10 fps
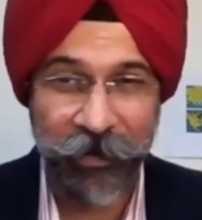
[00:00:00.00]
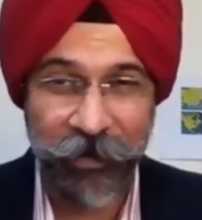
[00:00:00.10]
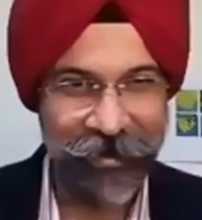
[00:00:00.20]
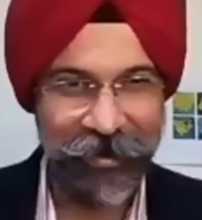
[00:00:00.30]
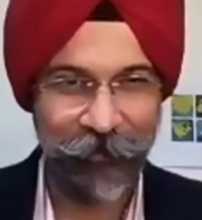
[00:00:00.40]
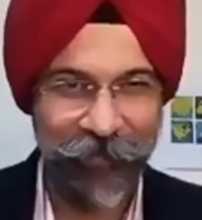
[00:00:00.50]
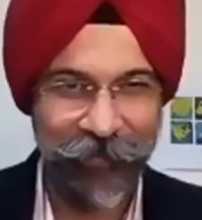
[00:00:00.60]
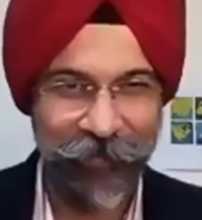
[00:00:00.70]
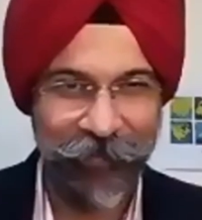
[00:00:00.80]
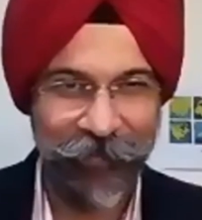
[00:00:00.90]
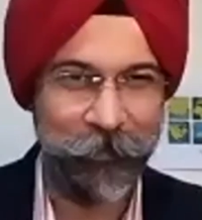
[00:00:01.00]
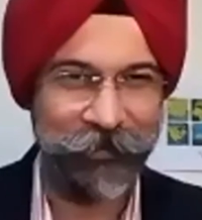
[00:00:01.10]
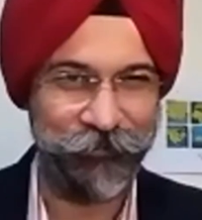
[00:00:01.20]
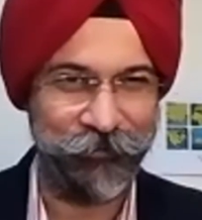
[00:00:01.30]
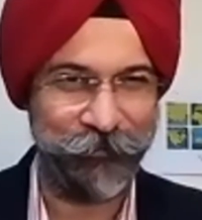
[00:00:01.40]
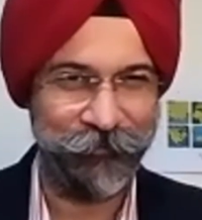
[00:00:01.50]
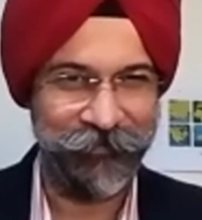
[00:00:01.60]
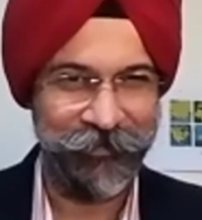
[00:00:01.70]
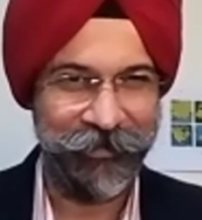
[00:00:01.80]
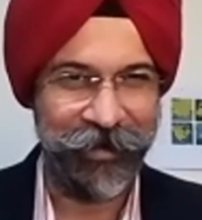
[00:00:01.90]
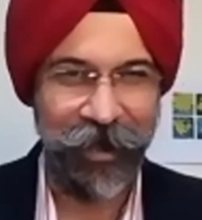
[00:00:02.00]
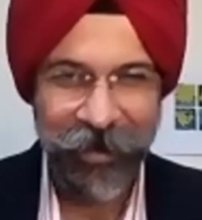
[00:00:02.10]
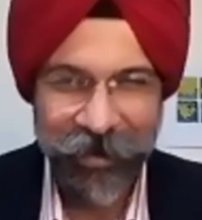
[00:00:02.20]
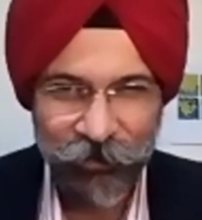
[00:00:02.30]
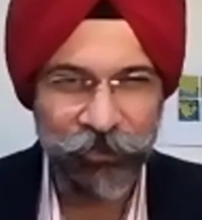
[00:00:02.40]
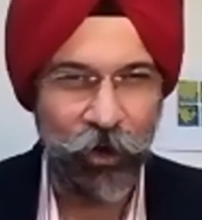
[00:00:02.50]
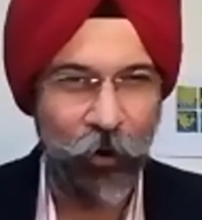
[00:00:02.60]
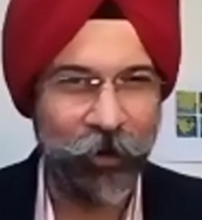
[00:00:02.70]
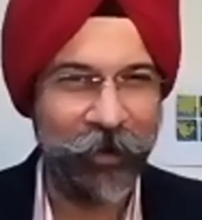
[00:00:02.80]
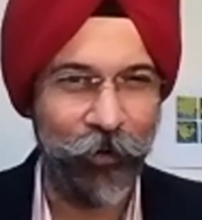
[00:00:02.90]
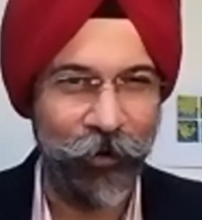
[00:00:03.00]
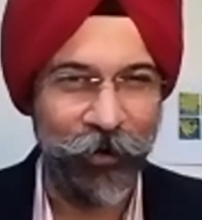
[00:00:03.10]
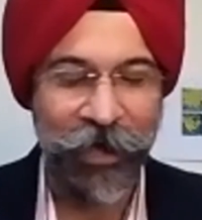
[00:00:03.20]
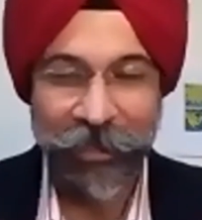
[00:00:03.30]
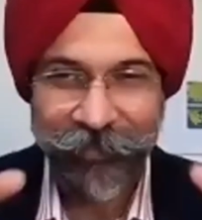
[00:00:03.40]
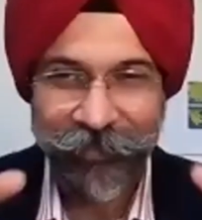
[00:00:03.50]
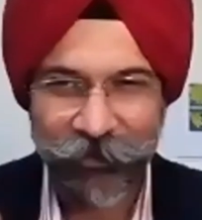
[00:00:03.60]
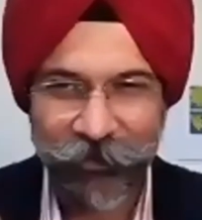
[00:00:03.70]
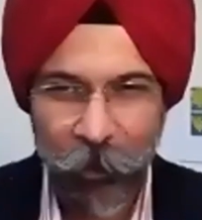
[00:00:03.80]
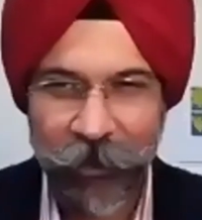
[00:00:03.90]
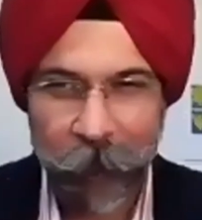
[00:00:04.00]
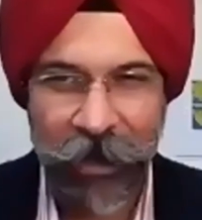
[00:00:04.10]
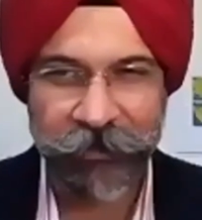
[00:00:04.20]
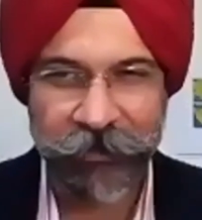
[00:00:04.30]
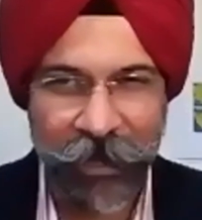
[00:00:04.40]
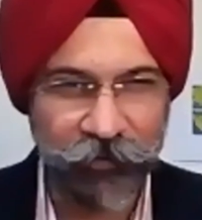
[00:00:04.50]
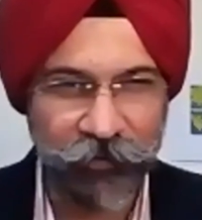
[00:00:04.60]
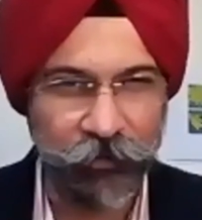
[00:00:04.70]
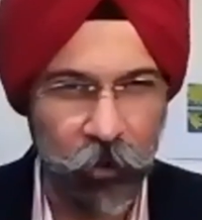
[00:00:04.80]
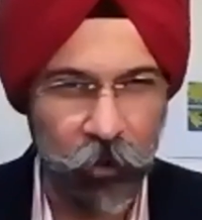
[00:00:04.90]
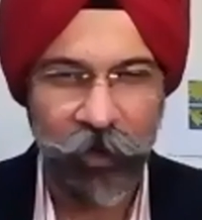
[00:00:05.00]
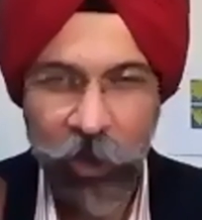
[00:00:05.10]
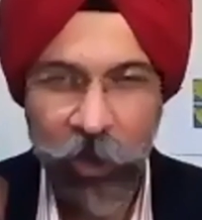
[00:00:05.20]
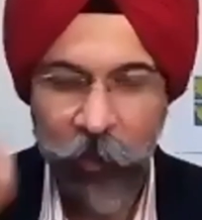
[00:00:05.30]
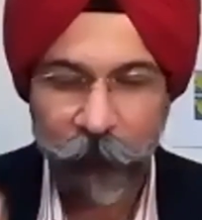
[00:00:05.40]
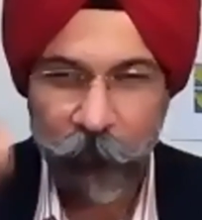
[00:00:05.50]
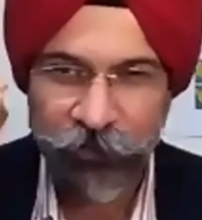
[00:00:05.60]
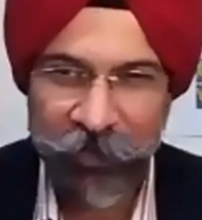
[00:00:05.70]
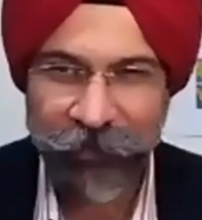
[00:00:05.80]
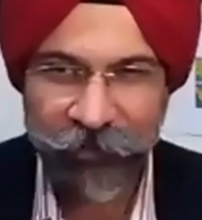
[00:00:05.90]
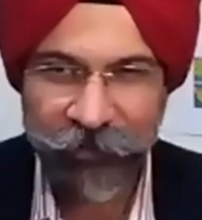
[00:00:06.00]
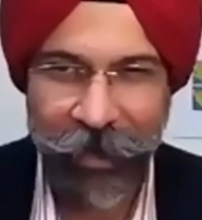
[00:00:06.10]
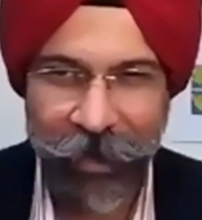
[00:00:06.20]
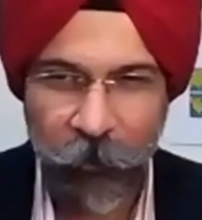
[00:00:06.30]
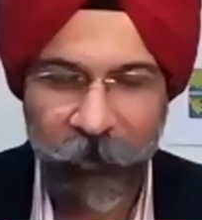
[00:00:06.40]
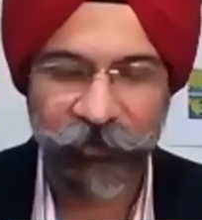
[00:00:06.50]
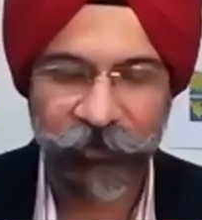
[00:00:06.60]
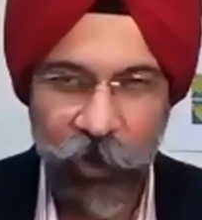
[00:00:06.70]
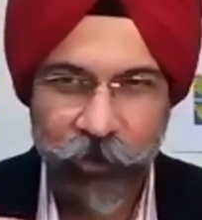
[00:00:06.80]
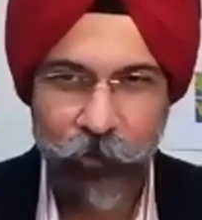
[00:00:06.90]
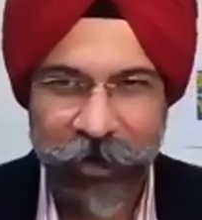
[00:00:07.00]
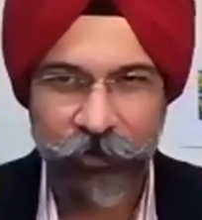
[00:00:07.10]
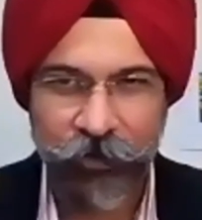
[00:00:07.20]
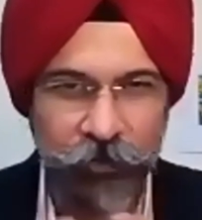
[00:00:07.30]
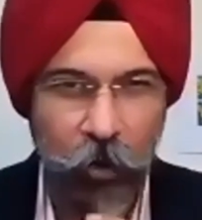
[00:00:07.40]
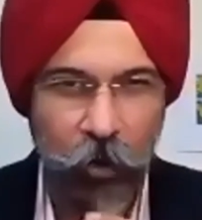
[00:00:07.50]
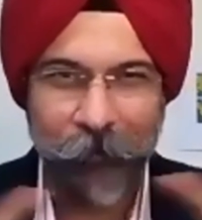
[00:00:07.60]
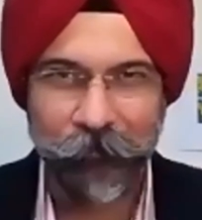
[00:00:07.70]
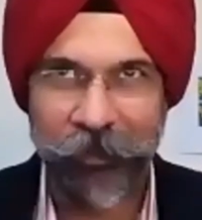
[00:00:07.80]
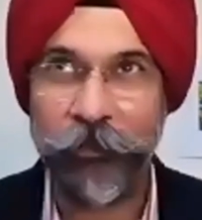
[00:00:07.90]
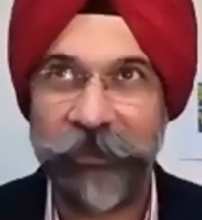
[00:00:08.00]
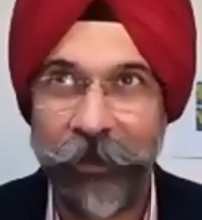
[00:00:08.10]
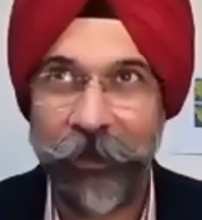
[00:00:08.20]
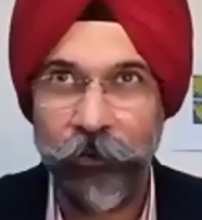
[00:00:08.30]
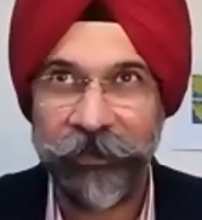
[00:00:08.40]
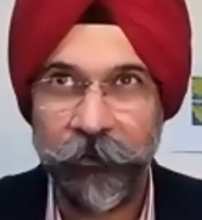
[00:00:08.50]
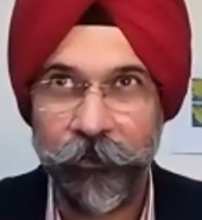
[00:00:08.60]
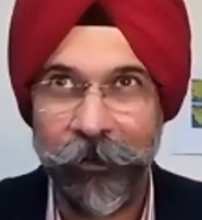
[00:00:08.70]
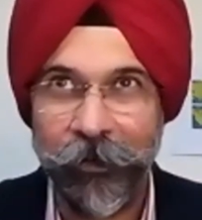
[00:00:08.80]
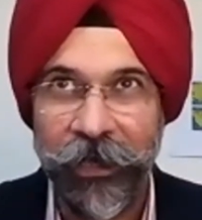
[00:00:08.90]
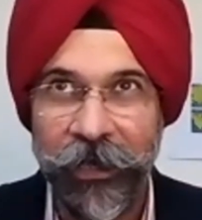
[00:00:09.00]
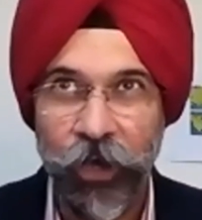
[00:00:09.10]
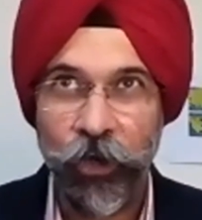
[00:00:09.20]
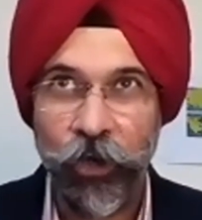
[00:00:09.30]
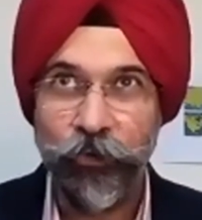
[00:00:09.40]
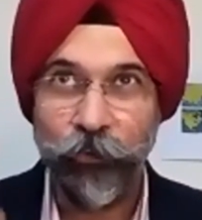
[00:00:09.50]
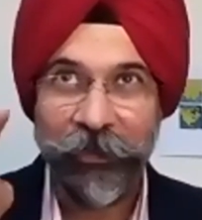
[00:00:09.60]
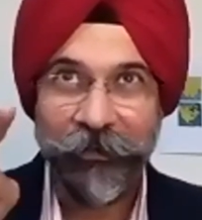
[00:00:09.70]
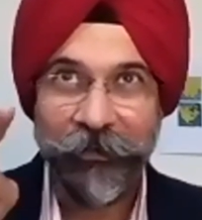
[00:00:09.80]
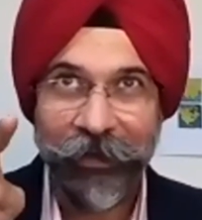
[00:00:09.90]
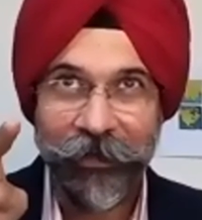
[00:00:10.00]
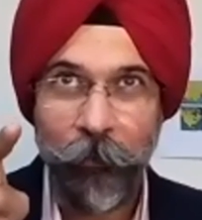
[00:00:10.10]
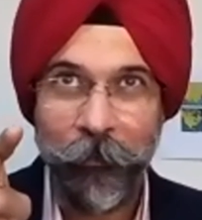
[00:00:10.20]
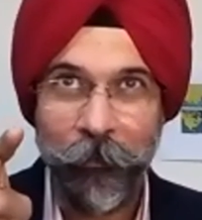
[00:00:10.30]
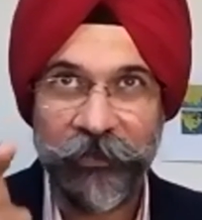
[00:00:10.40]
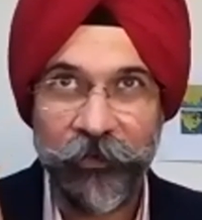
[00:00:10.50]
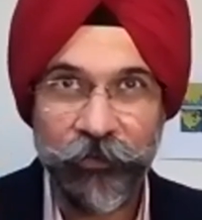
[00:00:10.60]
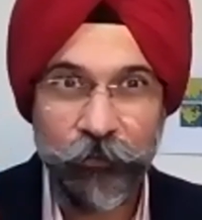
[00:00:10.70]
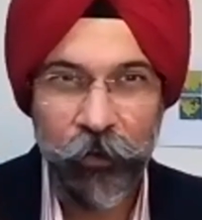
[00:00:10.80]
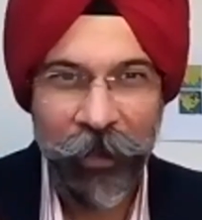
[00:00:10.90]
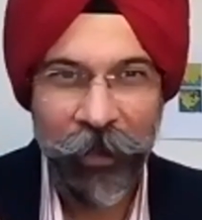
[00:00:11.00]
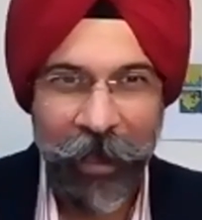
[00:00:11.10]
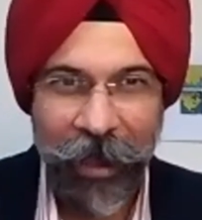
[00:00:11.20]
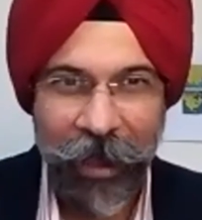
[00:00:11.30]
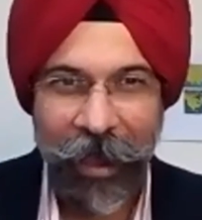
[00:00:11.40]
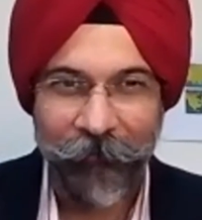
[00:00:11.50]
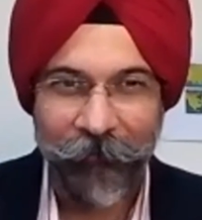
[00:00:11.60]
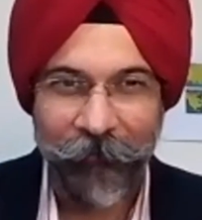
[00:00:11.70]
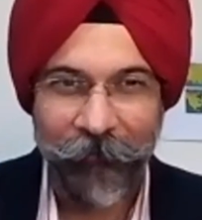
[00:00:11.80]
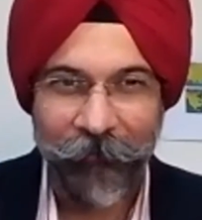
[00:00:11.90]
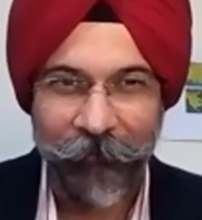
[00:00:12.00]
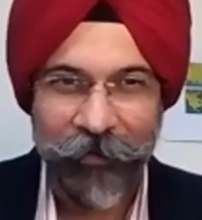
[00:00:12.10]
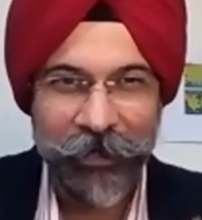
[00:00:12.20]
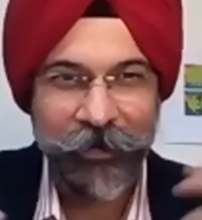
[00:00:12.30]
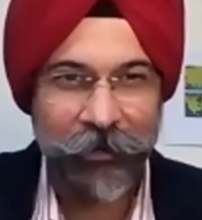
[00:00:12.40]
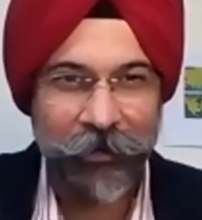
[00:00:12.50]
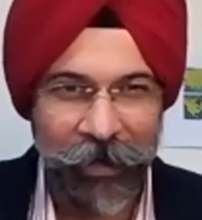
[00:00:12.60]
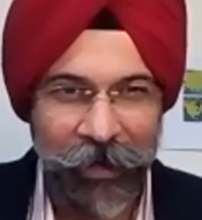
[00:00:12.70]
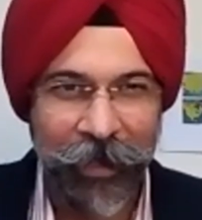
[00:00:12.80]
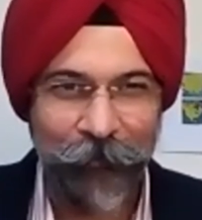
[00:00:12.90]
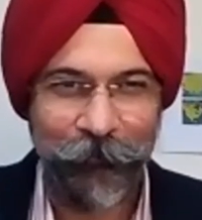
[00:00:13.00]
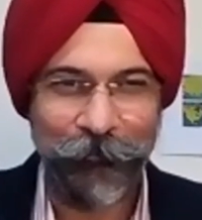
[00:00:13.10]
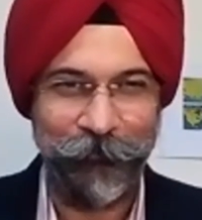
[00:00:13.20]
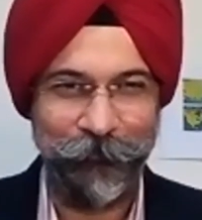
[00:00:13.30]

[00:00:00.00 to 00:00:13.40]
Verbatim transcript: Now that's a pitch right? Shock and awe. That's what a master has to talk. You have to change the language. You need to talk something which the guy looks at you and says, You did that in your business school? I haven't done it in my life.